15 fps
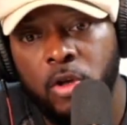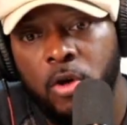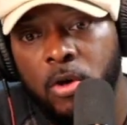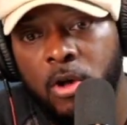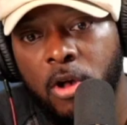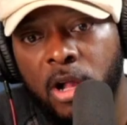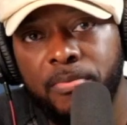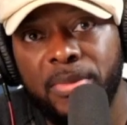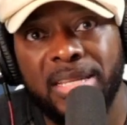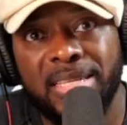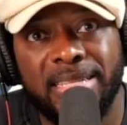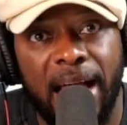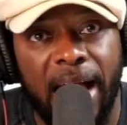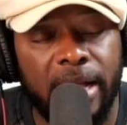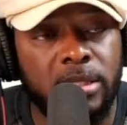So
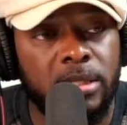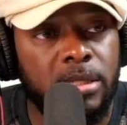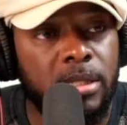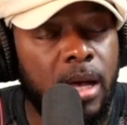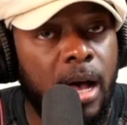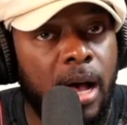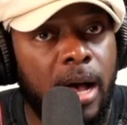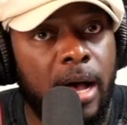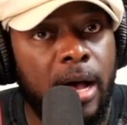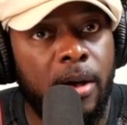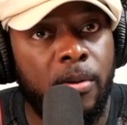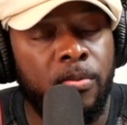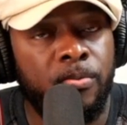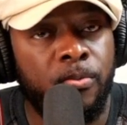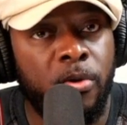Goldman Sachs,
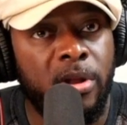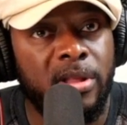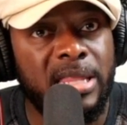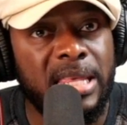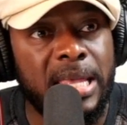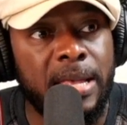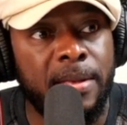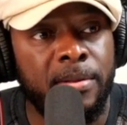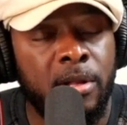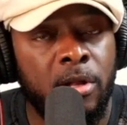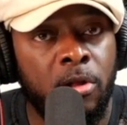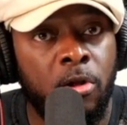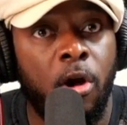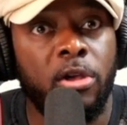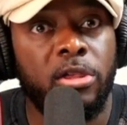one of
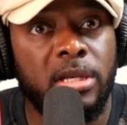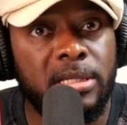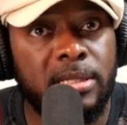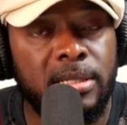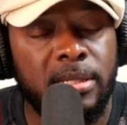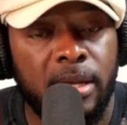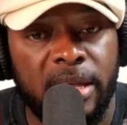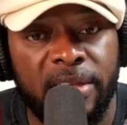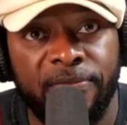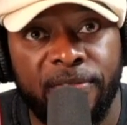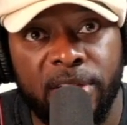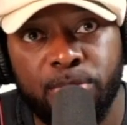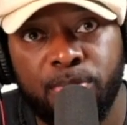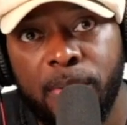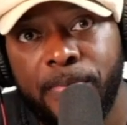the largest
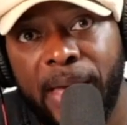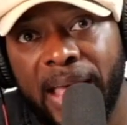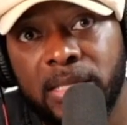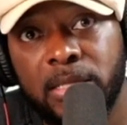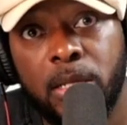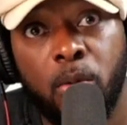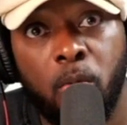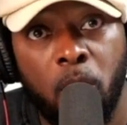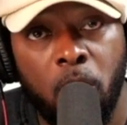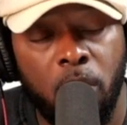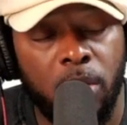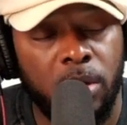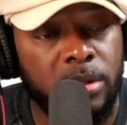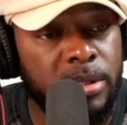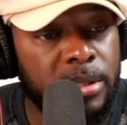investment banks in the
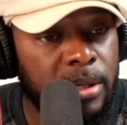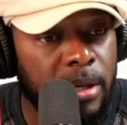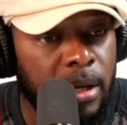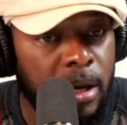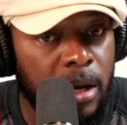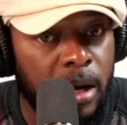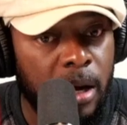world,